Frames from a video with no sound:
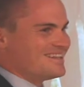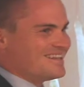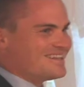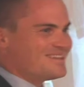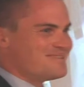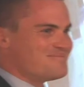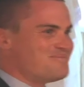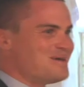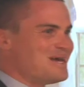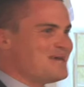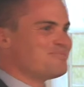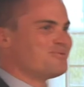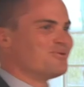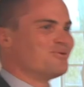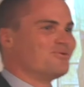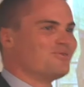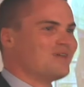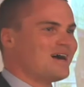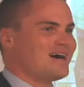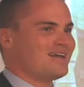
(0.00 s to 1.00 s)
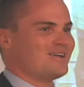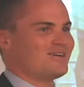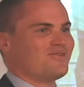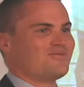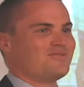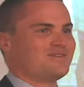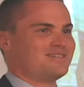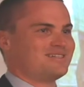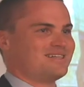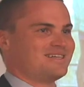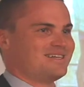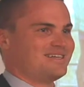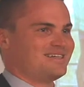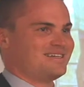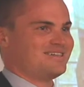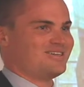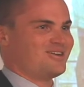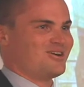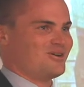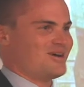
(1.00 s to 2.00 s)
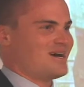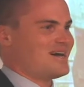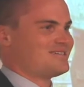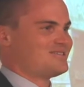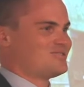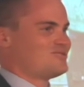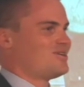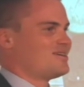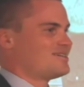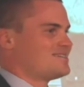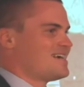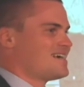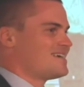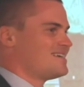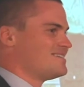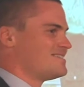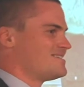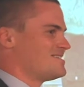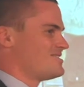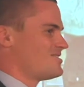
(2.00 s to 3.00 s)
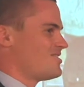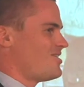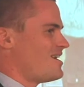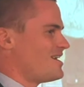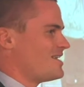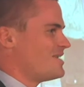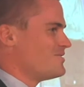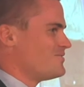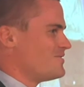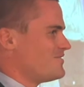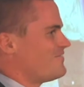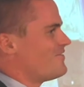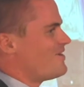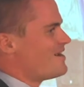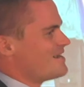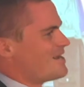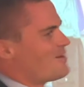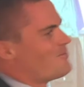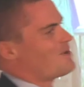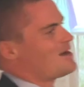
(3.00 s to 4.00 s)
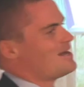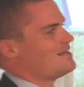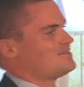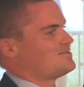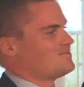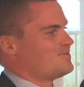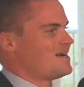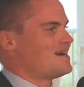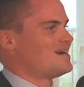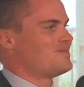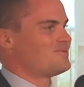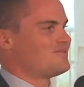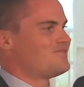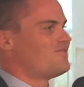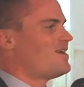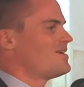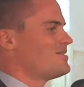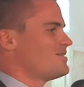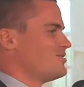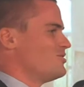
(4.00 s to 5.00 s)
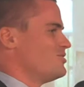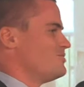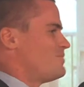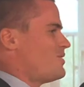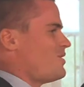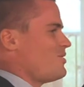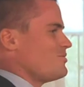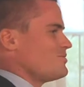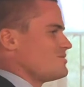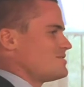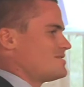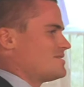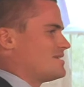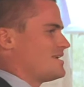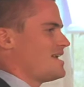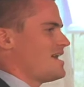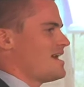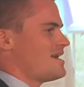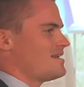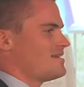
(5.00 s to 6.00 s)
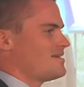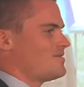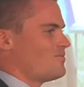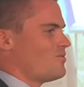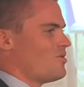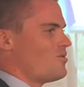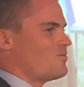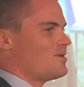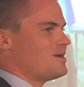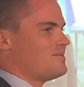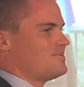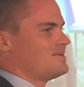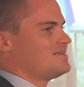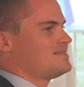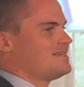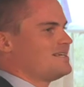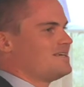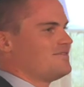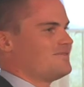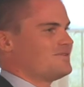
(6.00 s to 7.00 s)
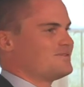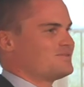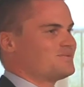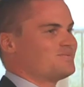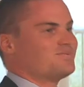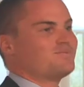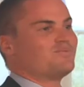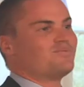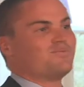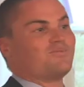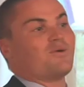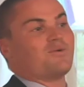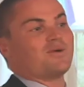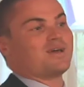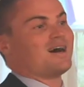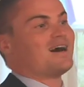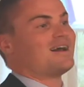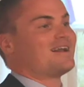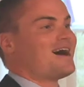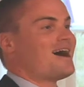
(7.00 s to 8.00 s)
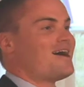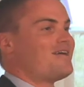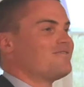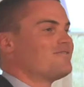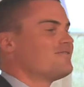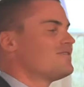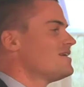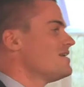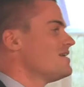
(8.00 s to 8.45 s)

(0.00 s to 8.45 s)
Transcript: the people that obviously, you know, as a drug-taking society, we find our ways around. We find the loopholes to get what we perceive as what we can't have.